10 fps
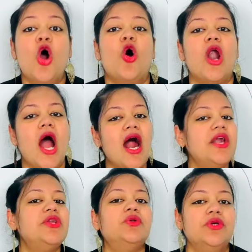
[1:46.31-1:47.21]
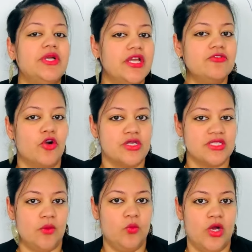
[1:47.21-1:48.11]
or are you looking for
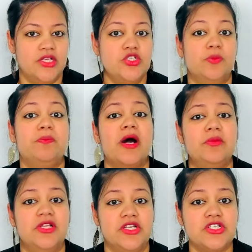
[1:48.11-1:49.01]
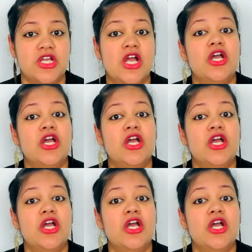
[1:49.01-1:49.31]
someone to publish